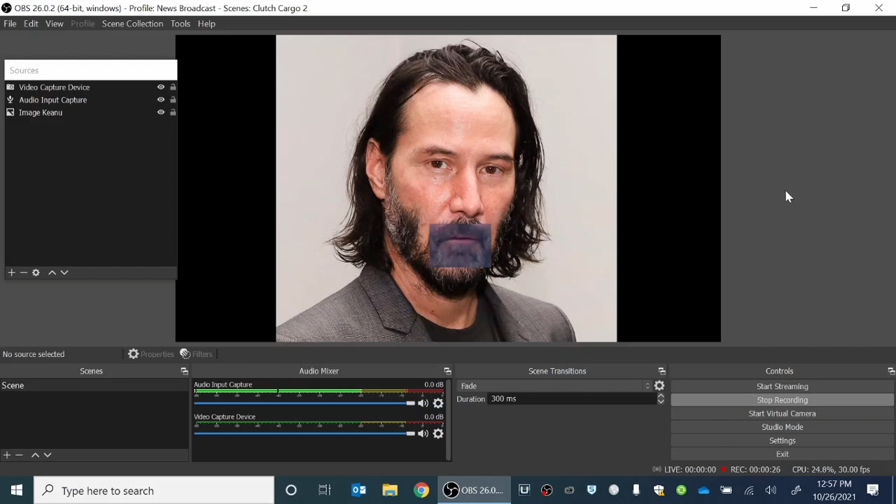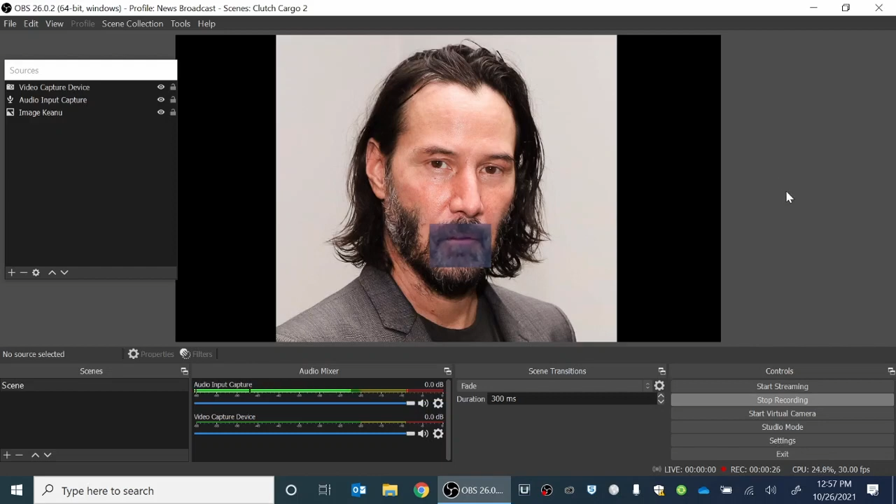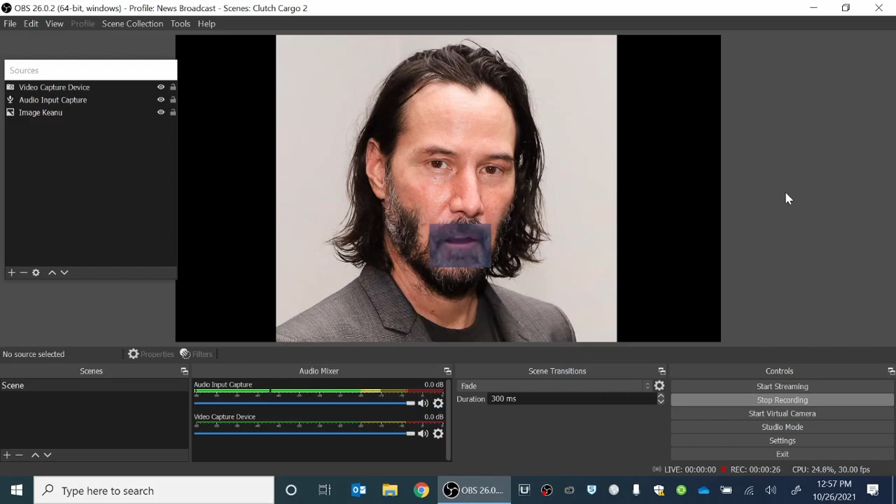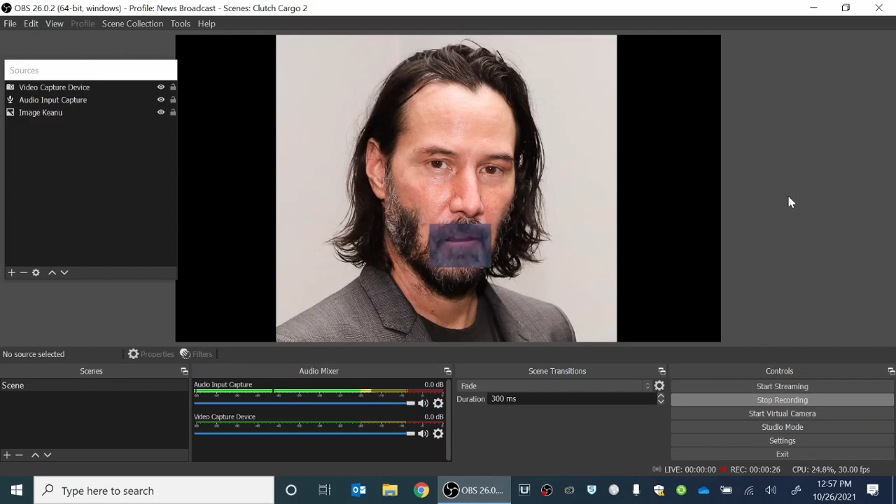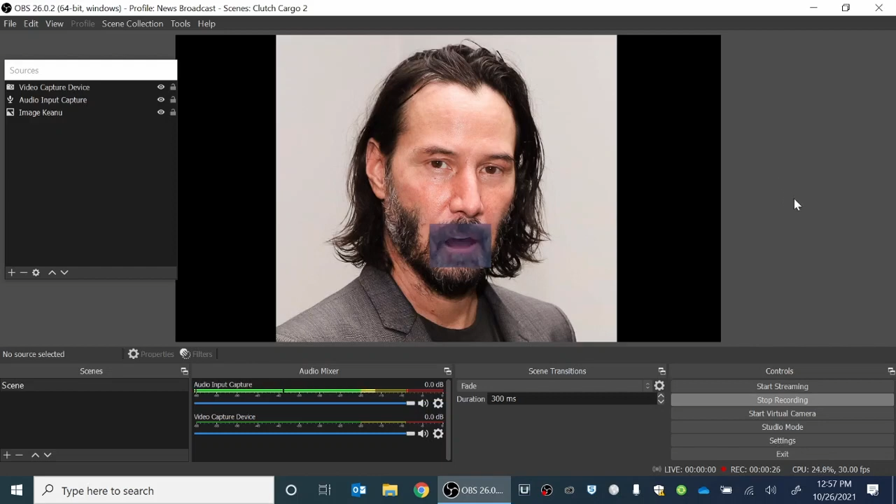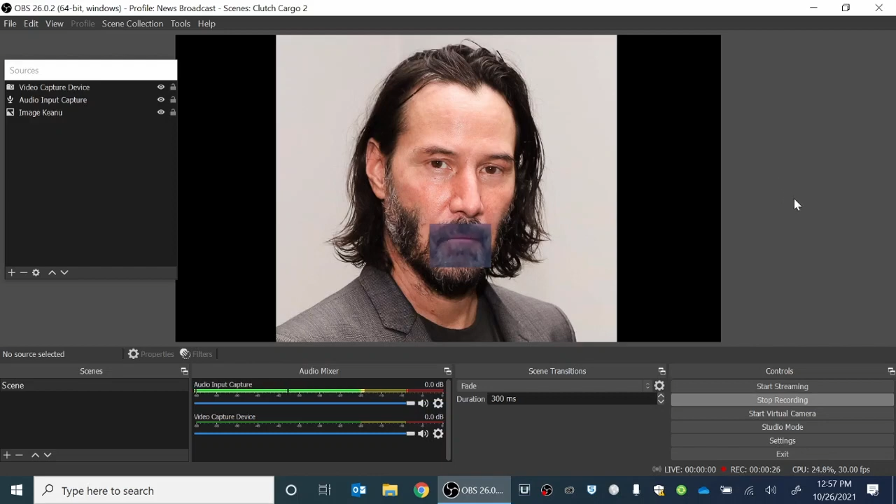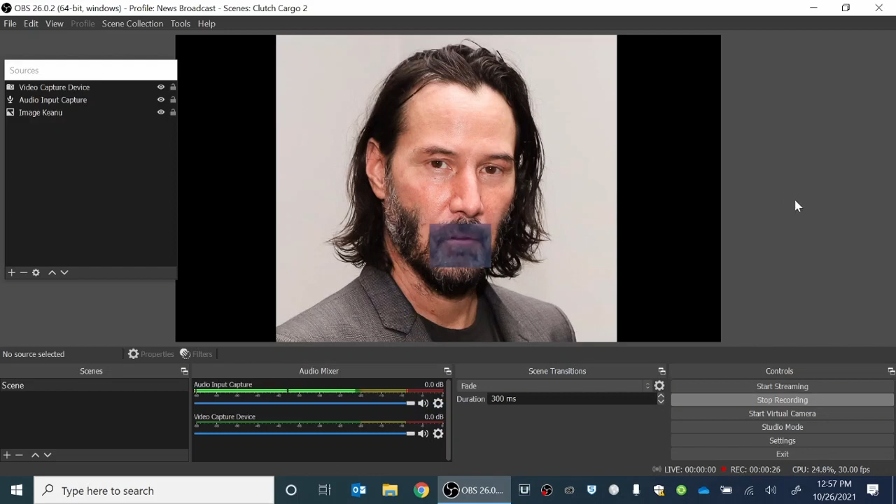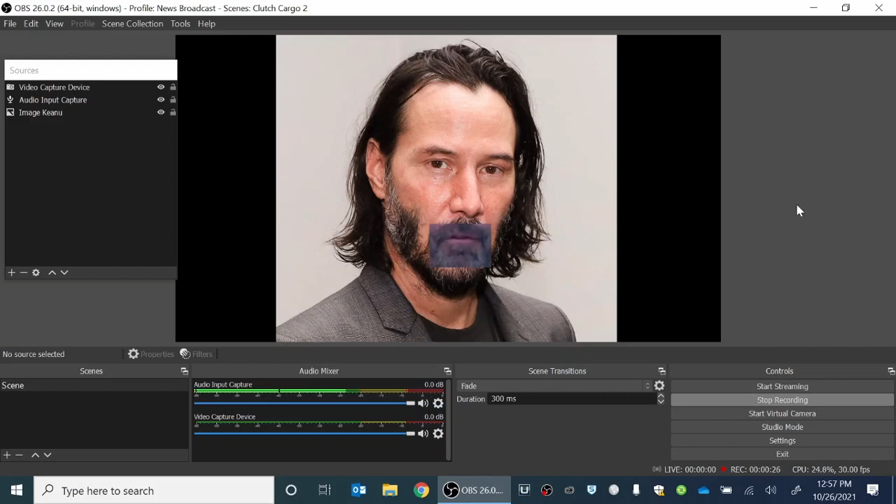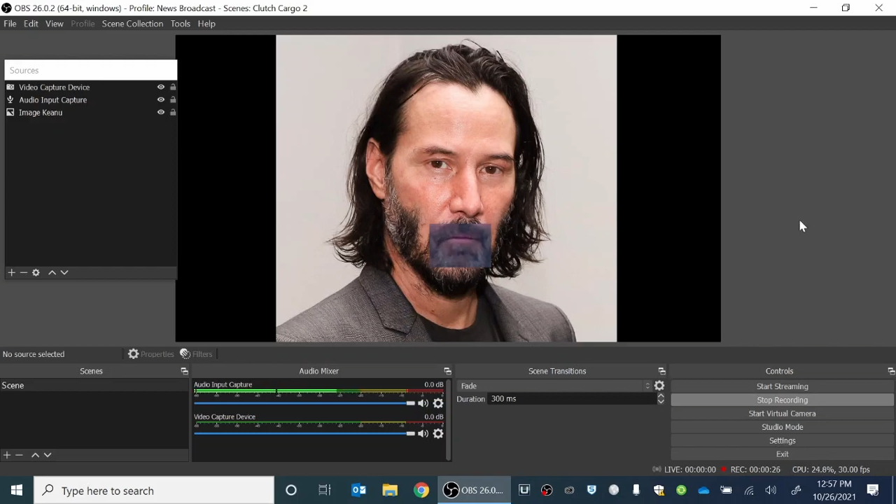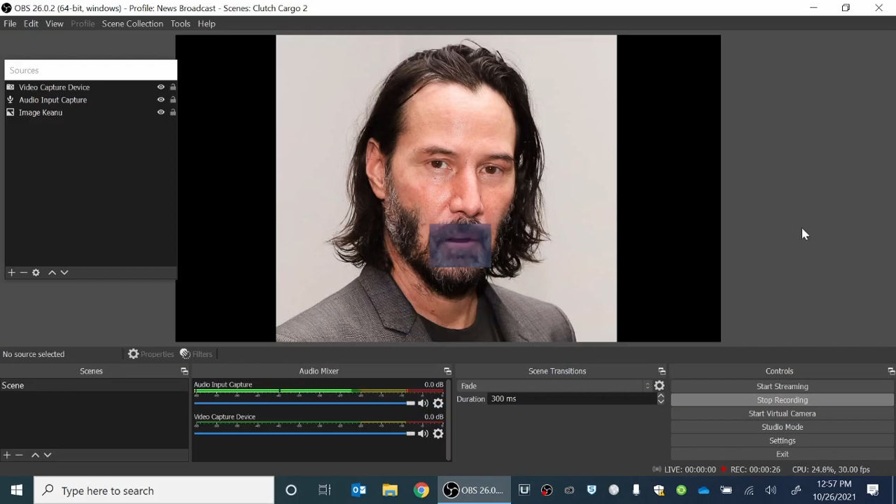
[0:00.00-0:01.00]
Take that,
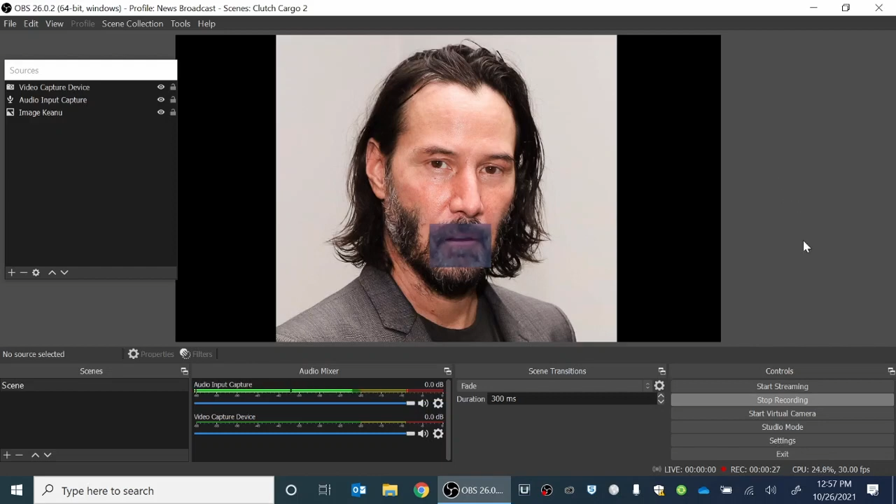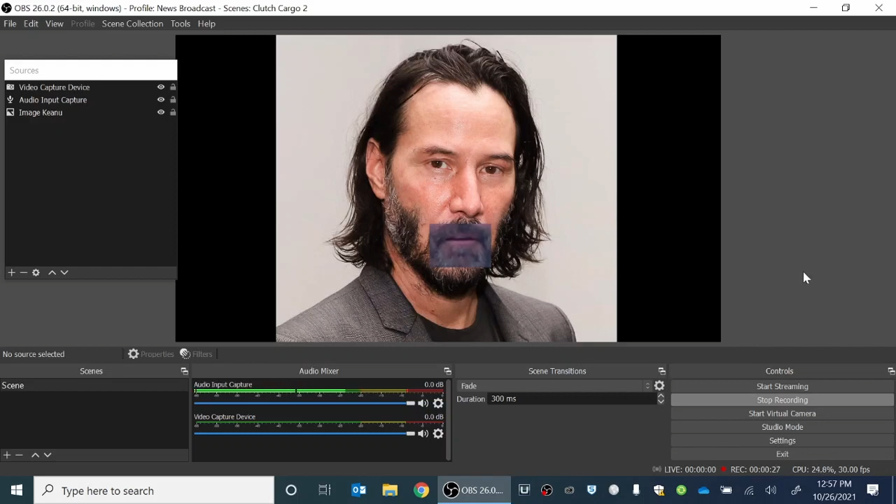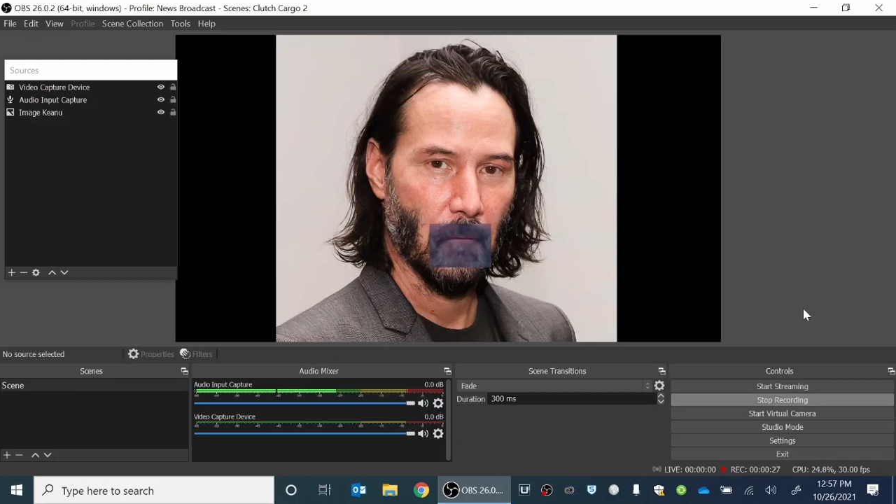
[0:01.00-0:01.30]
Mr. Bailey.